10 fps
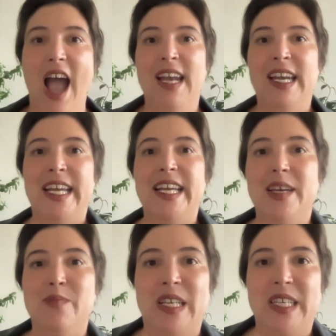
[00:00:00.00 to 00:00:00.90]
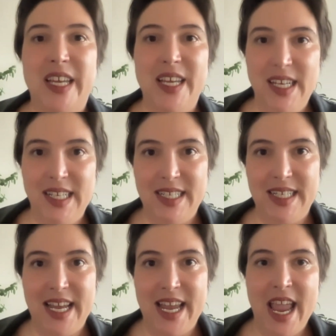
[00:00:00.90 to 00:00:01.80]
legally
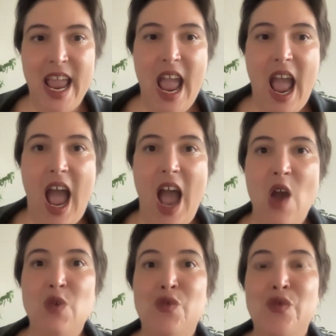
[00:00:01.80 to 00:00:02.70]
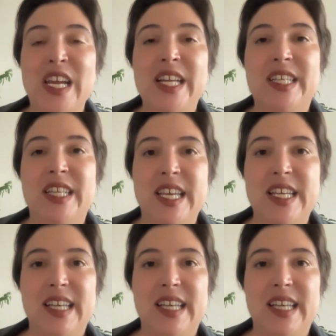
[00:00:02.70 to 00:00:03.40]
meticulously reads these